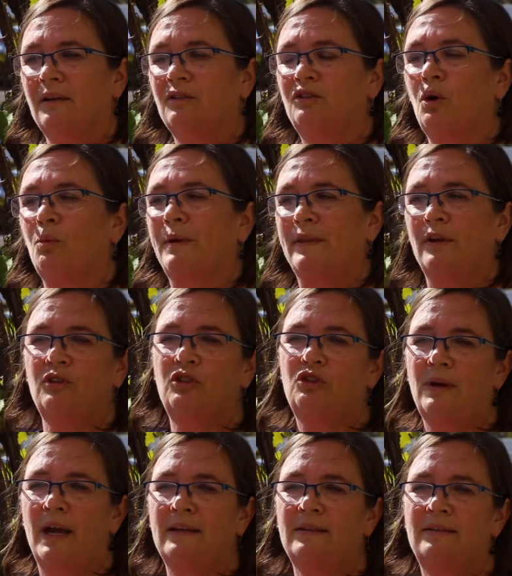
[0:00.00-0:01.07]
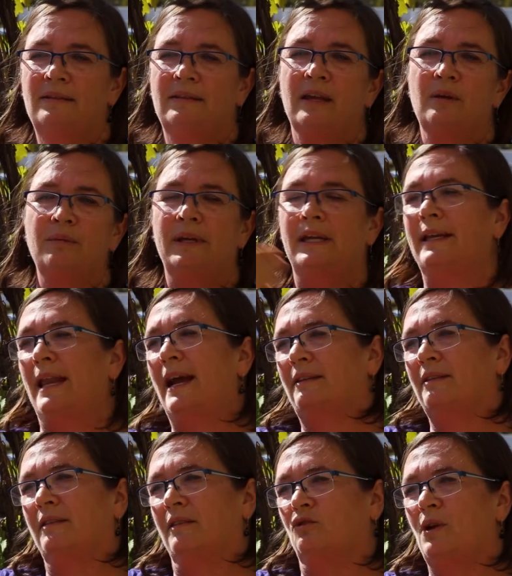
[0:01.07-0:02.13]
So when they're stressed, they
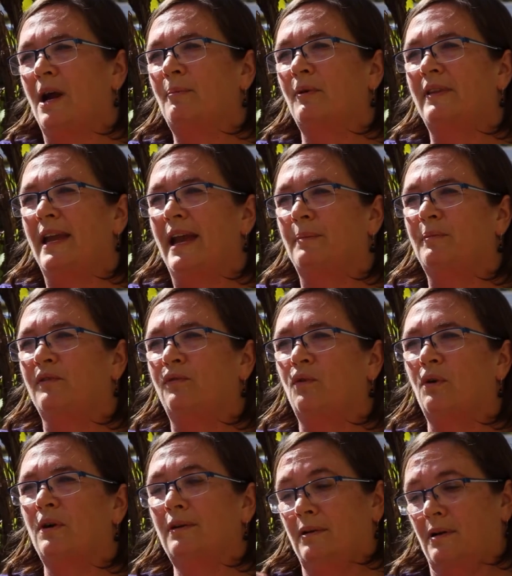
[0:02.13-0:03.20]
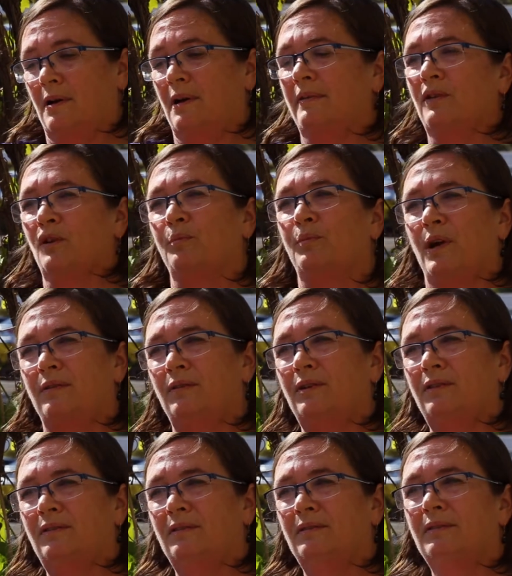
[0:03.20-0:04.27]
reenact the trauma they had before on their
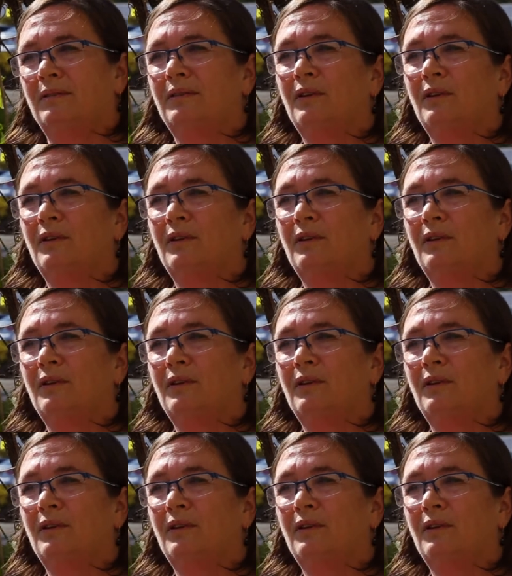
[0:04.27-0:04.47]
brothers.